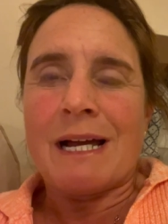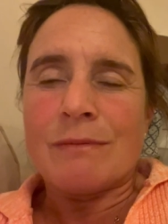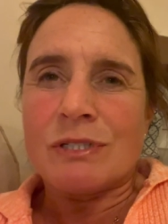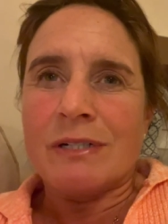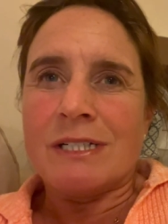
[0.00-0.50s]

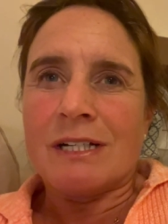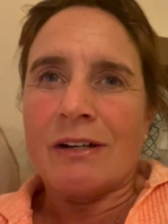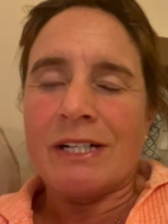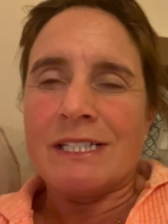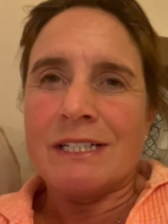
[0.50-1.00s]
absolutely
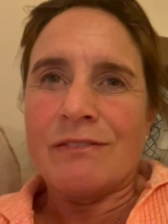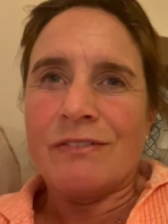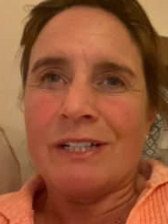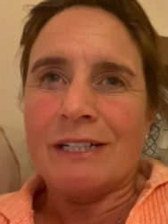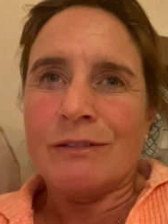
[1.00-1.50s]
delighted
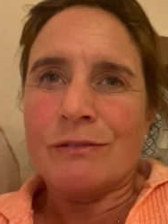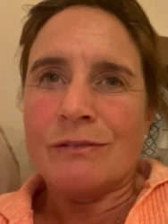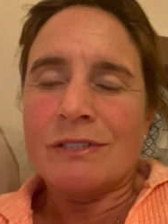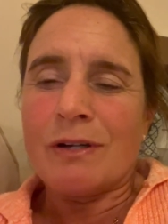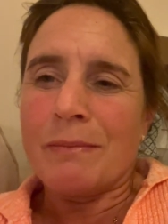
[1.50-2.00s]
for
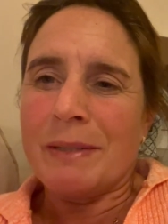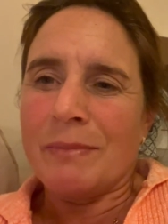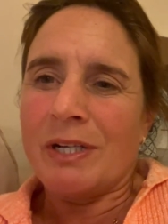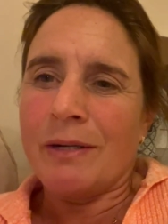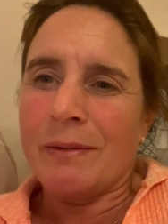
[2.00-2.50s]
little Tommy
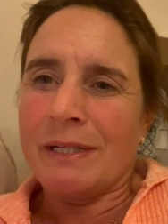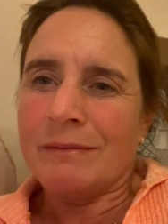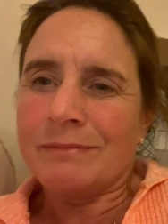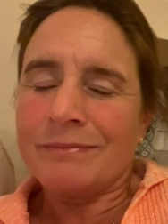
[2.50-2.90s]
McEwen,